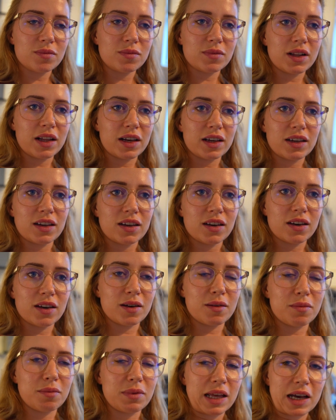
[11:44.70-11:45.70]

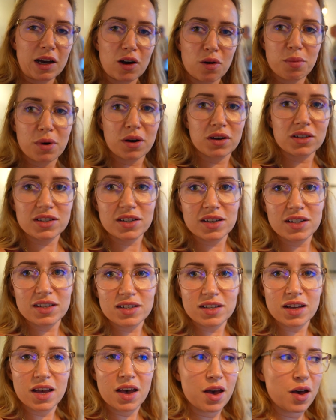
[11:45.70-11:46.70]
Lego
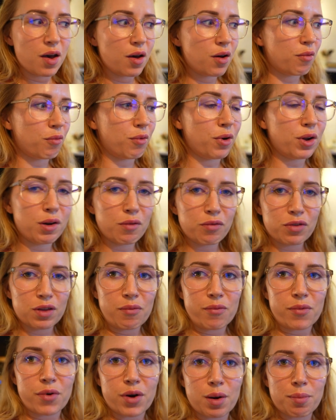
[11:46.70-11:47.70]
boxes. One of
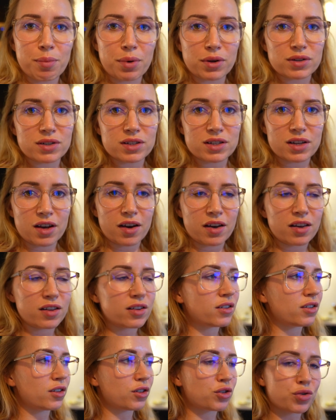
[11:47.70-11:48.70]
them were a
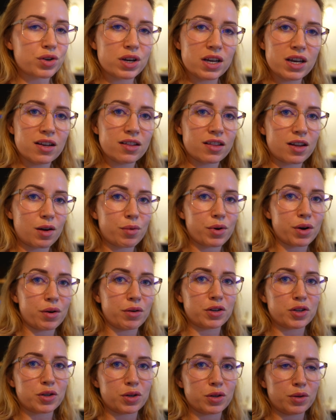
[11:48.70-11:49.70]
bonsai tree that we're
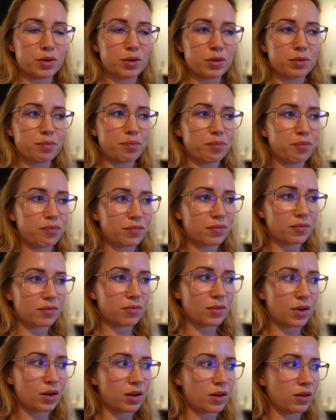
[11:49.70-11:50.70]
going to
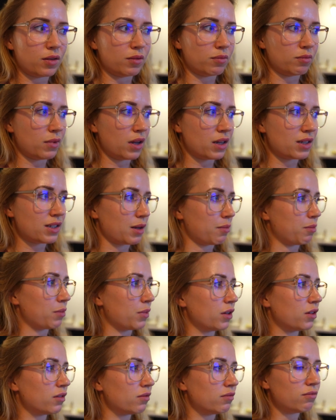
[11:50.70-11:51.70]

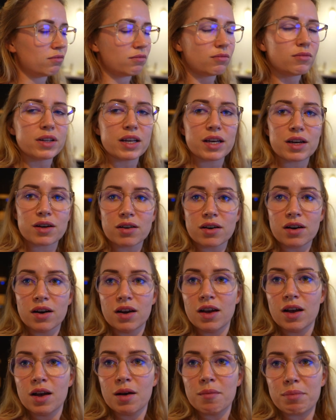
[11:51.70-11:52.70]
assemble later.
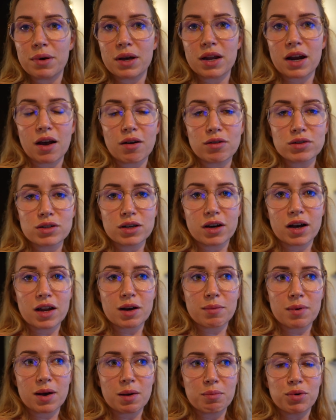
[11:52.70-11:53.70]
But I also got
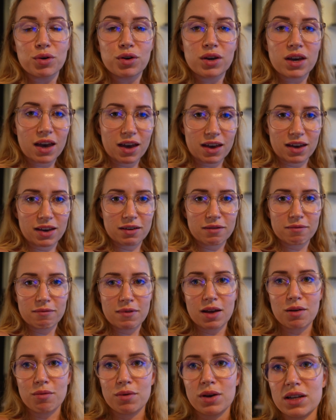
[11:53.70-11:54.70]
him a bouquet,
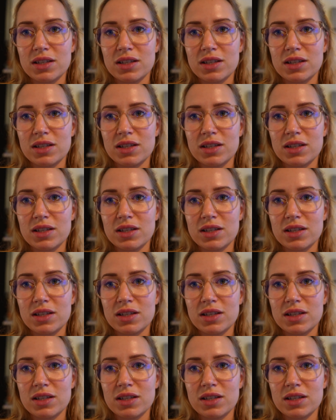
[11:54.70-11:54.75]
and we